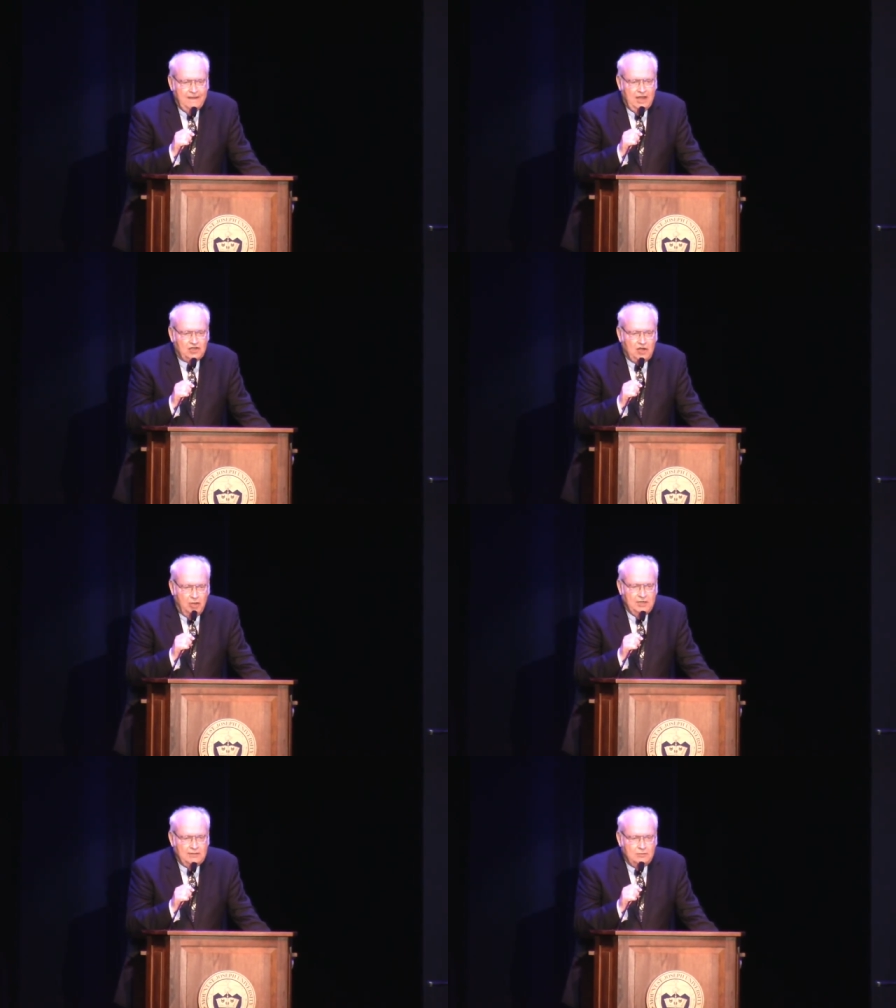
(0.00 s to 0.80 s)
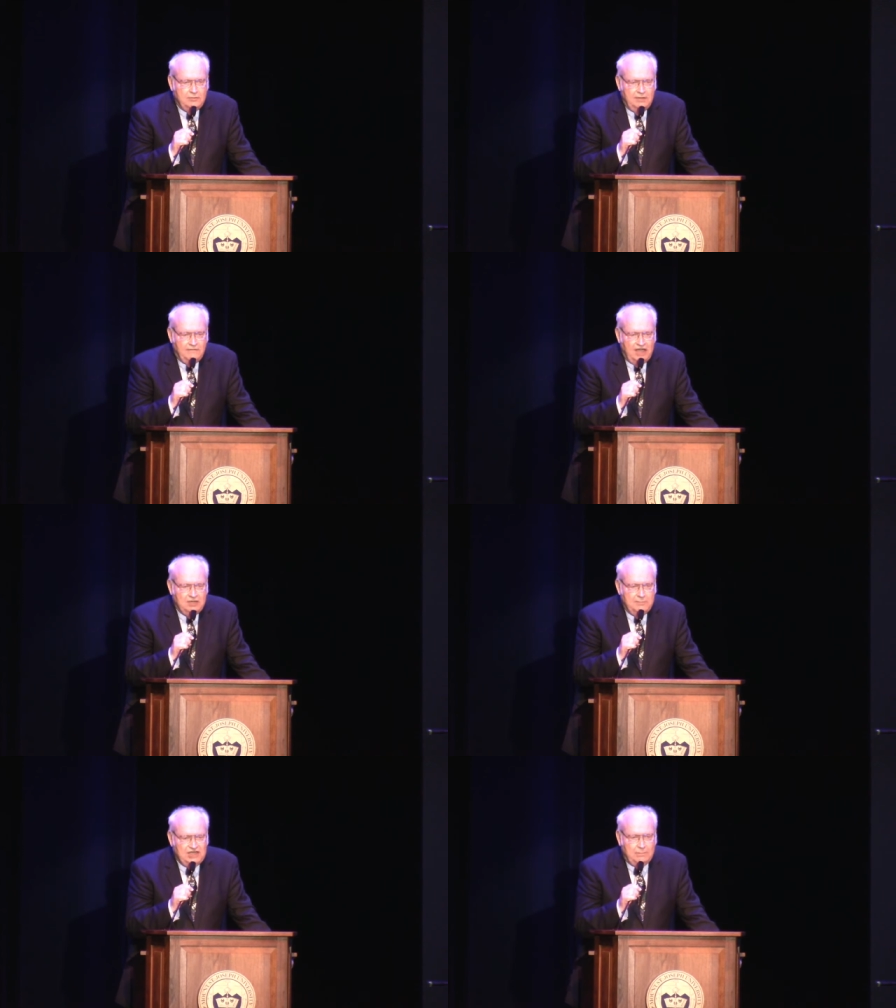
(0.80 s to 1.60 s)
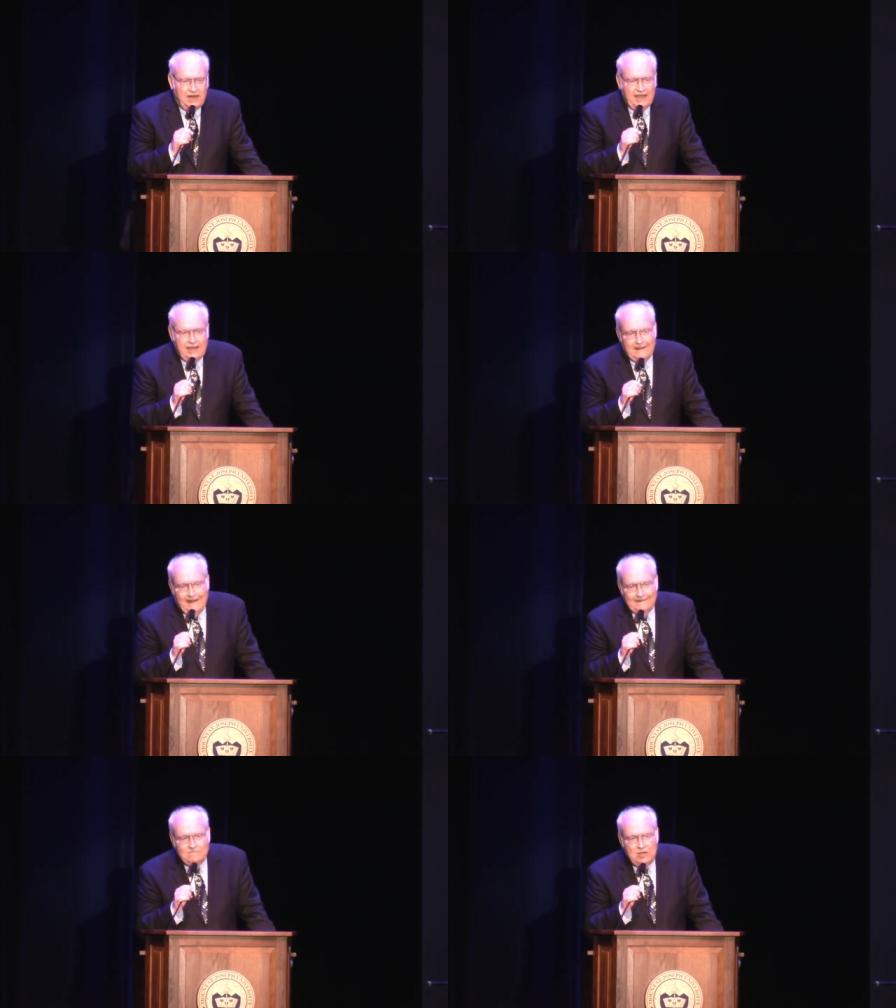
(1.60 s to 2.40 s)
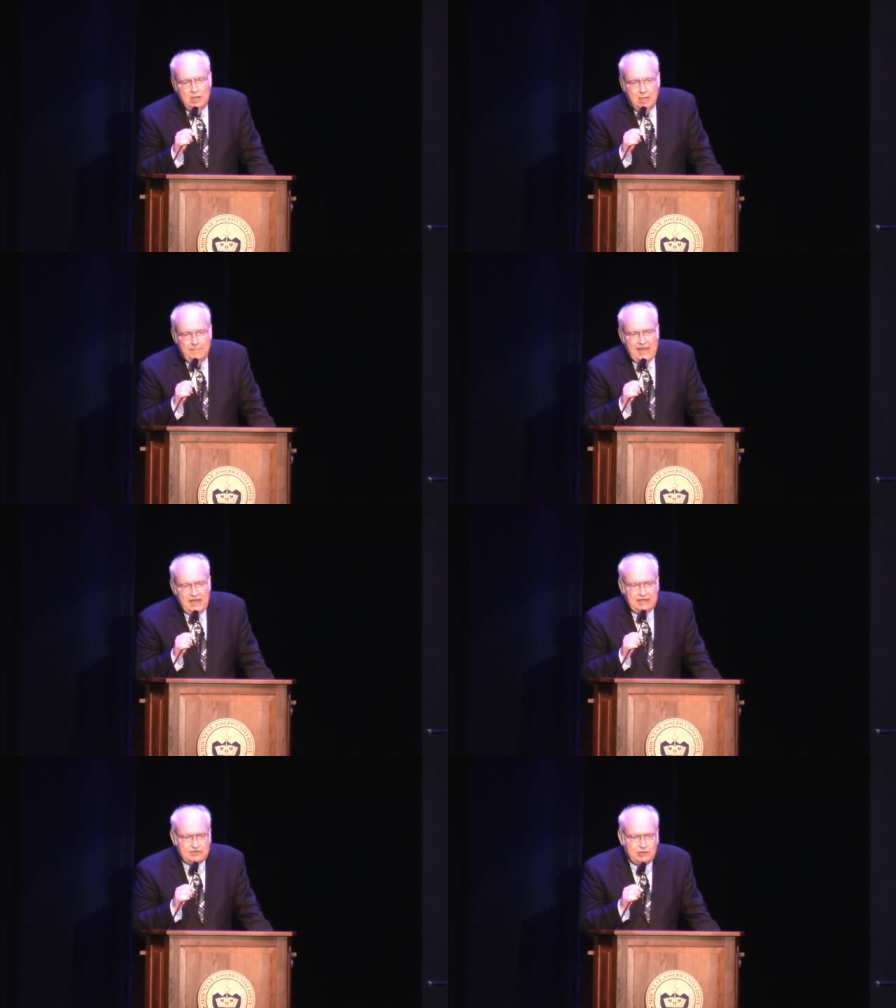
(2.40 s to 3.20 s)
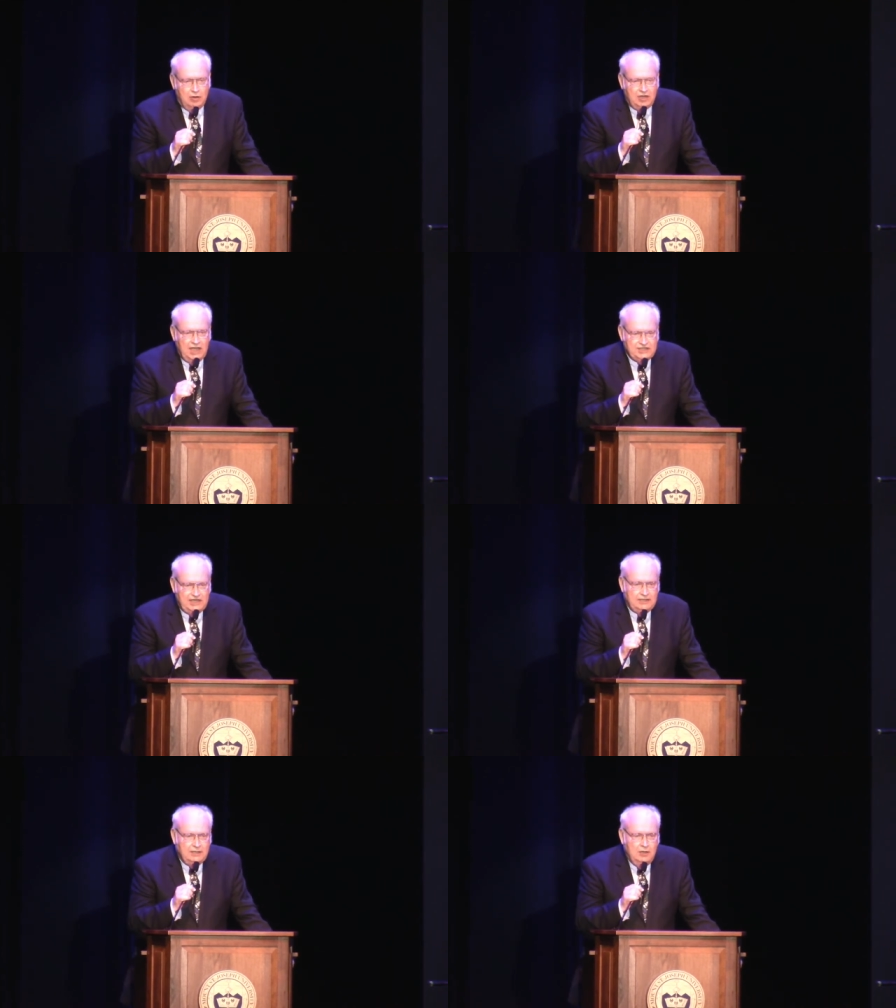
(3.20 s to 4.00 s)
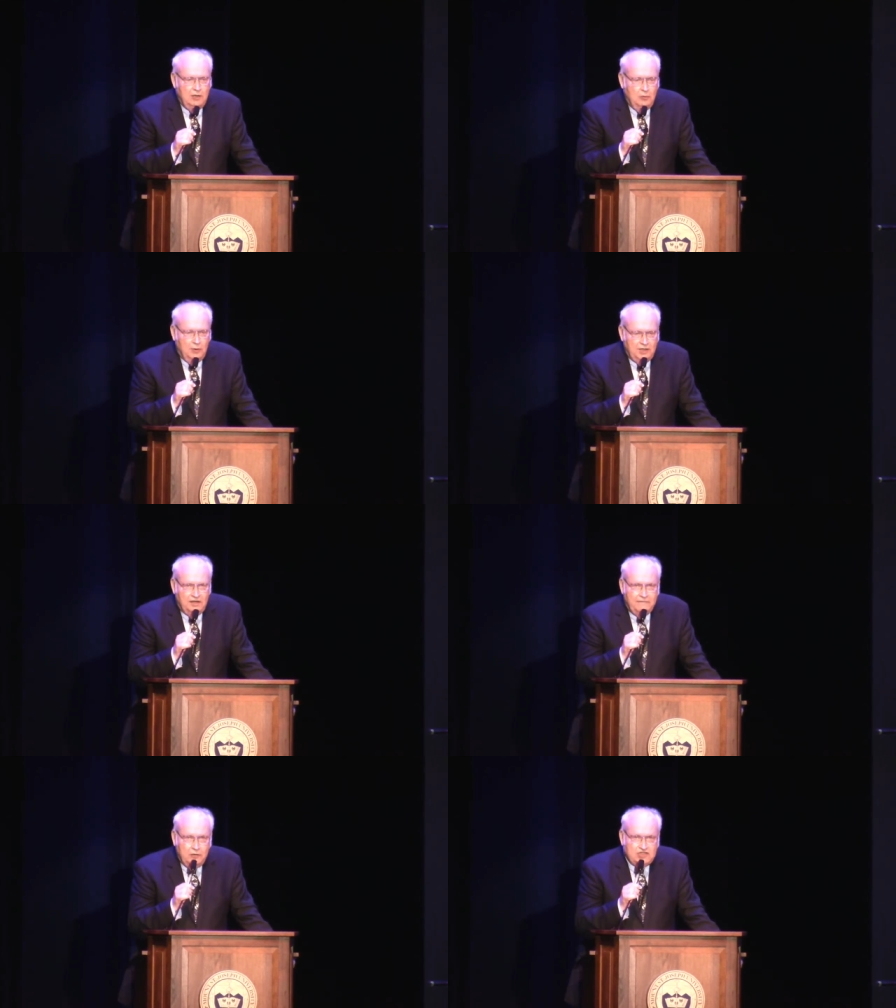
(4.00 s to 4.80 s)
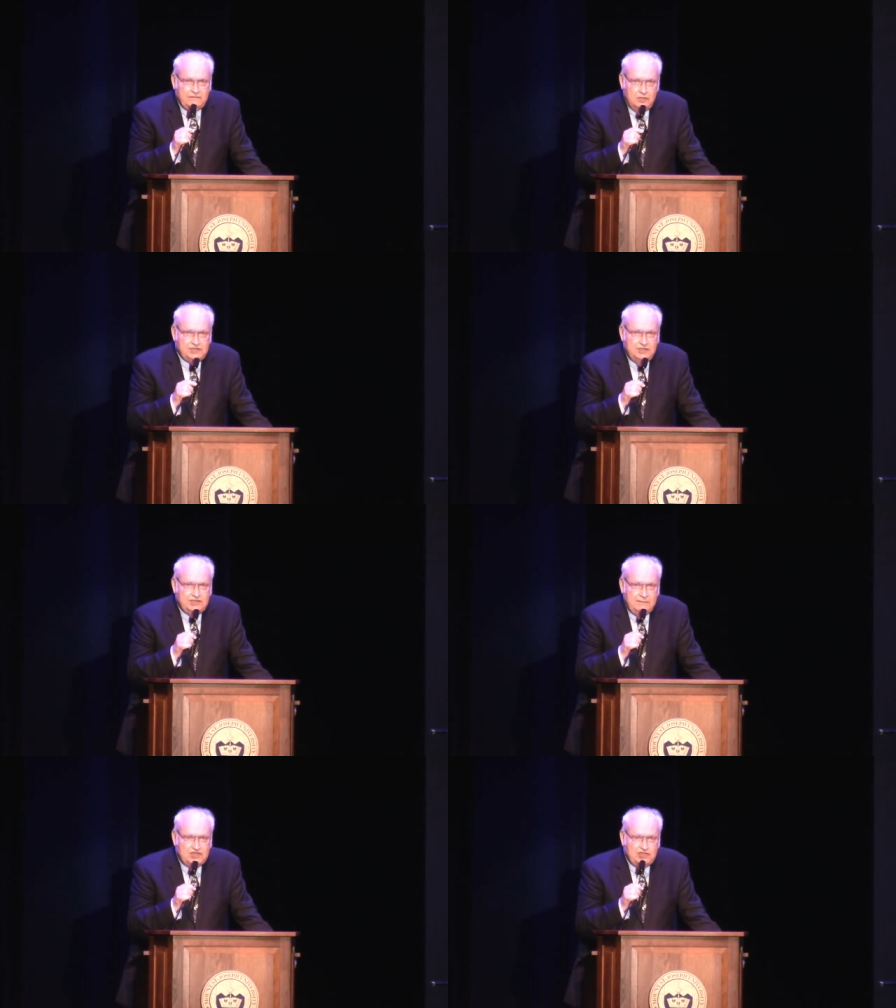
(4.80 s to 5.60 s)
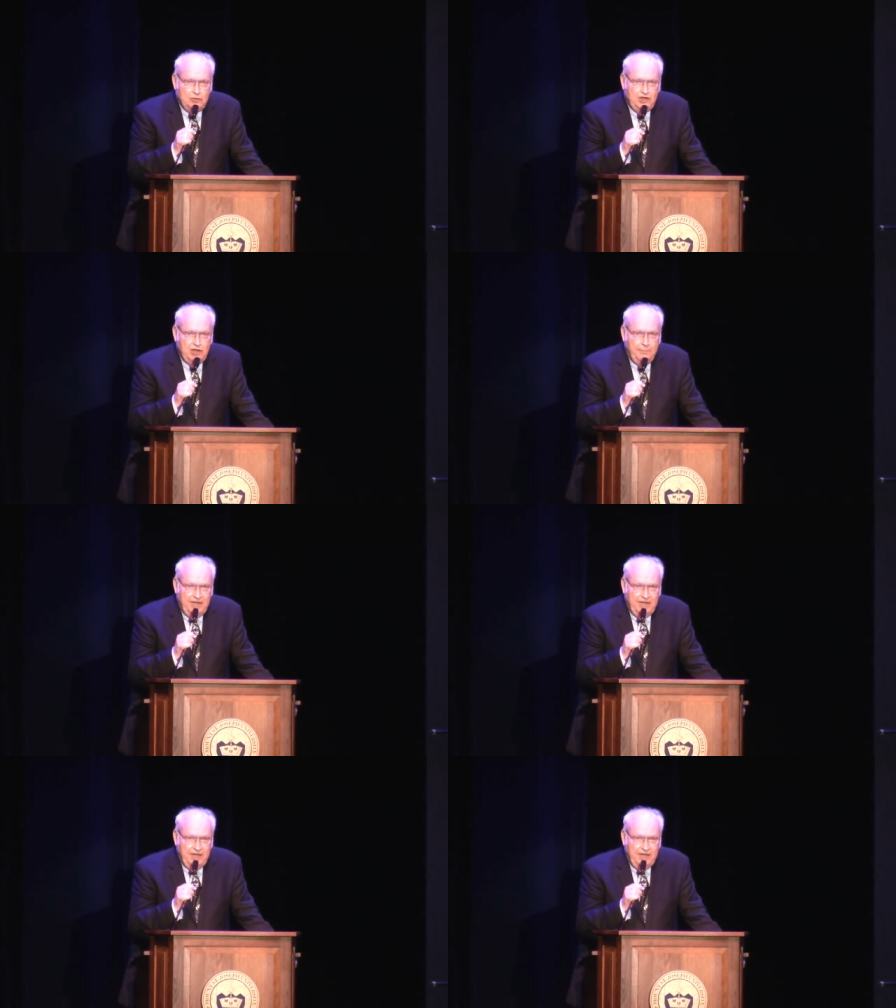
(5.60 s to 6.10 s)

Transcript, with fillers: And Carmon invited me to play on a band he was organizing, one of the first versions of the studio